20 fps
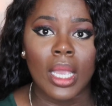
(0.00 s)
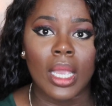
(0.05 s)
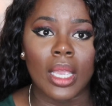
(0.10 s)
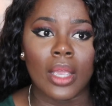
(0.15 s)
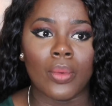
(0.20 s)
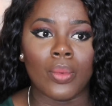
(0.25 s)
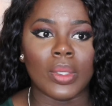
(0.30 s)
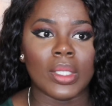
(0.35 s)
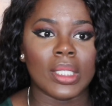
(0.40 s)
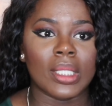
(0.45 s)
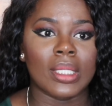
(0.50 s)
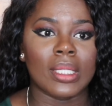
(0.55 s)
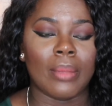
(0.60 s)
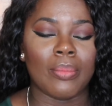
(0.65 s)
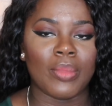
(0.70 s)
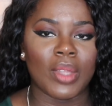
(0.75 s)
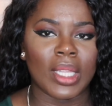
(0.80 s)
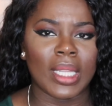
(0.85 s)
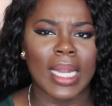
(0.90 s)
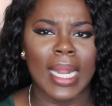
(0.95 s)
it was
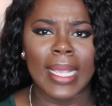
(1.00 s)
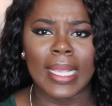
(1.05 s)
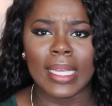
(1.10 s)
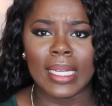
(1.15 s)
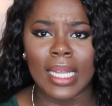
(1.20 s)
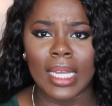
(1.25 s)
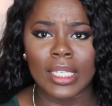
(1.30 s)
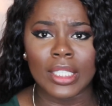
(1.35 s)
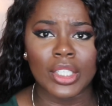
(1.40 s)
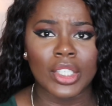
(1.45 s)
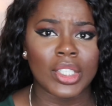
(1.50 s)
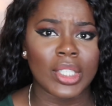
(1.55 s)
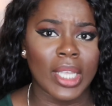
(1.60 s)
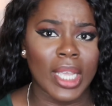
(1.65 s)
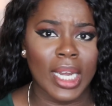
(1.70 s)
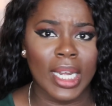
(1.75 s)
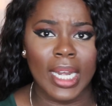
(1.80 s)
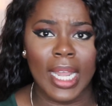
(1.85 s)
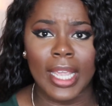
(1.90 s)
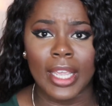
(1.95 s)
something that I could
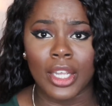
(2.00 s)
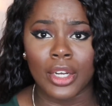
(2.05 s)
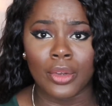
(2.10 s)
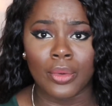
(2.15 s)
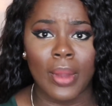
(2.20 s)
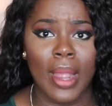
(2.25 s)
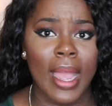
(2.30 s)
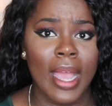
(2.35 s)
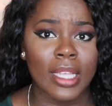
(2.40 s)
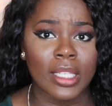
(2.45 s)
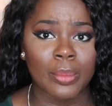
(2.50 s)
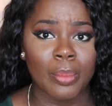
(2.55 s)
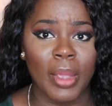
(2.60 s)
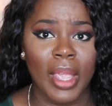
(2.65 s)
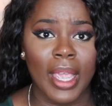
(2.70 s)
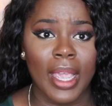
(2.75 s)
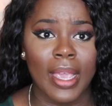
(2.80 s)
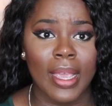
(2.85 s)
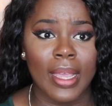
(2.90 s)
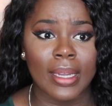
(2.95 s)
understand and I could grasp,
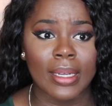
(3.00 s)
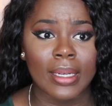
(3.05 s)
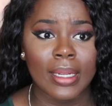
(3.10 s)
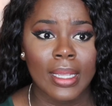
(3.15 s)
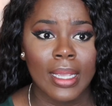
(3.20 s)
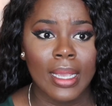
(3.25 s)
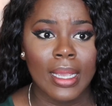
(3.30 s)
and